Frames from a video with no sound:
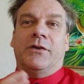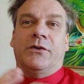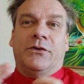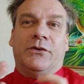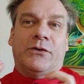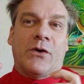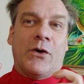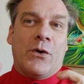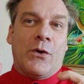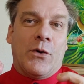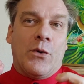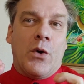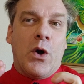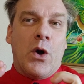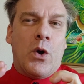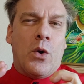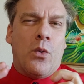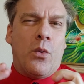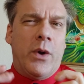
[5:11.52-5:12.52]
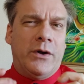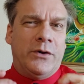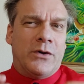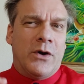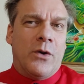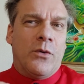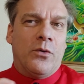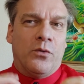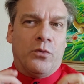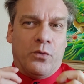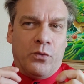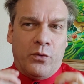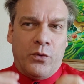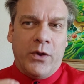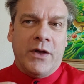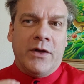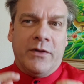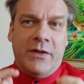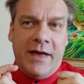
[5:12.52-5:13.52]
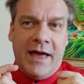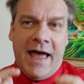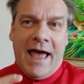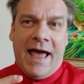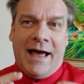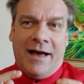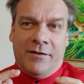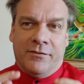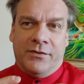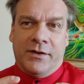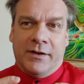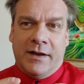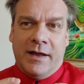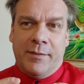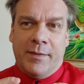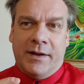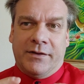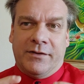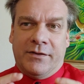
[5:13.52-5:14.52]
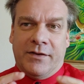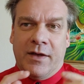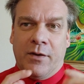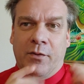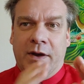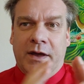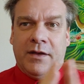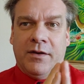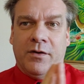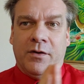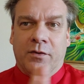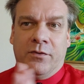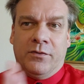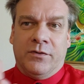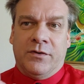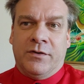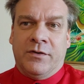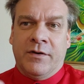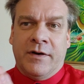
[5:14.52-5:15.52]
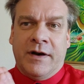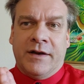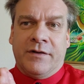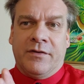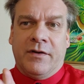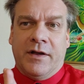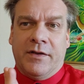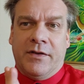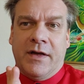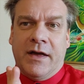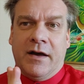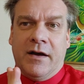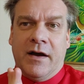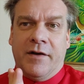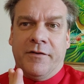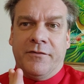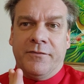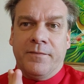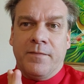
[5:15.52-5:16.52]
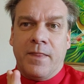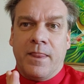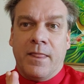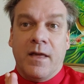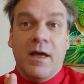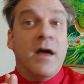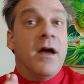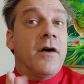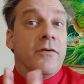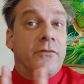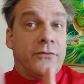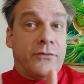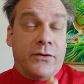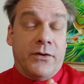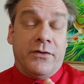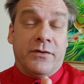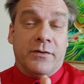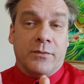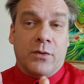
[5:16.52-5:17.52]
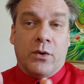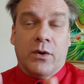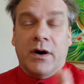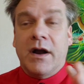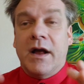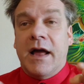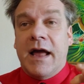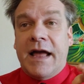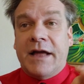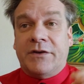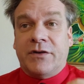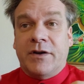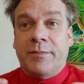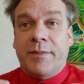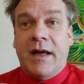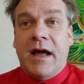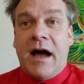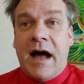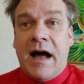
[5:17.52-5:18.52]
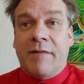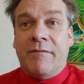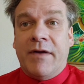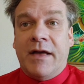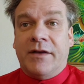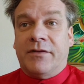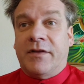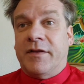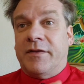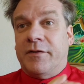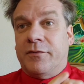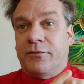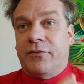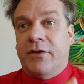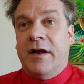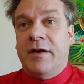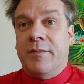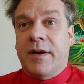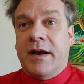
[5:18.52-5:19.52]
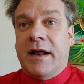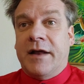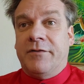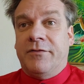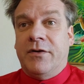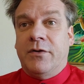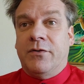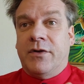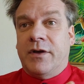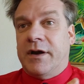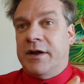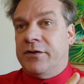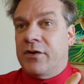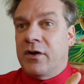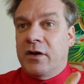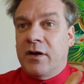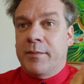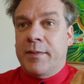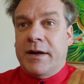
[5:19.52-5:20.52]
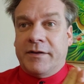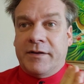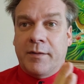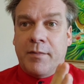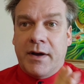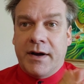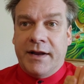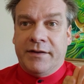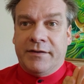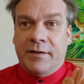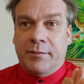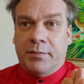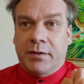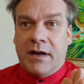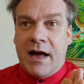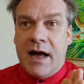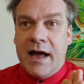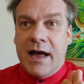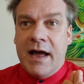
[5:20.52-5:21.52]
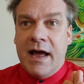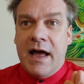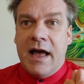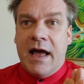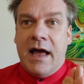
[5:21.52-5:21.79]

So we don't really have the limits that we traditionally think of. Furthermore, it should be obvious that the Friedmanite view that it's all about the money supply